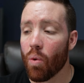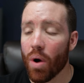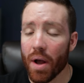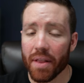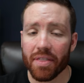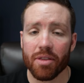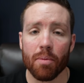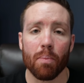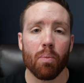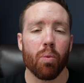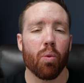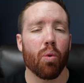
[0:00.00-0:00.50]

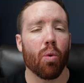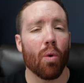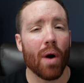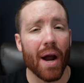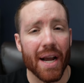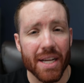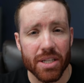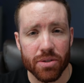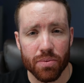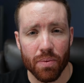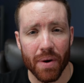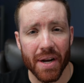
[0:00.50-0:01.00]
what the
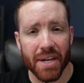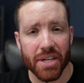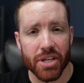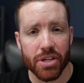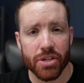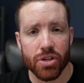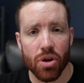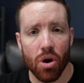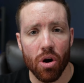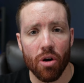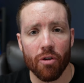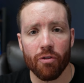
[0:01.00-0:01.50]
price
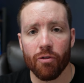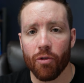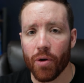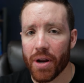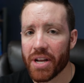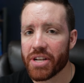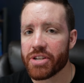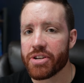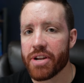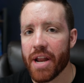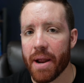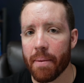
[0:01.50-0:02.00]
ranges are for
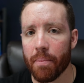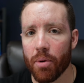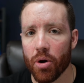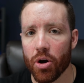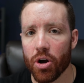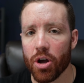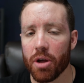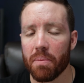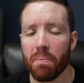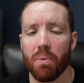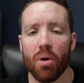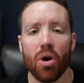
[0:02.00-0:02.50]
each neighborhood,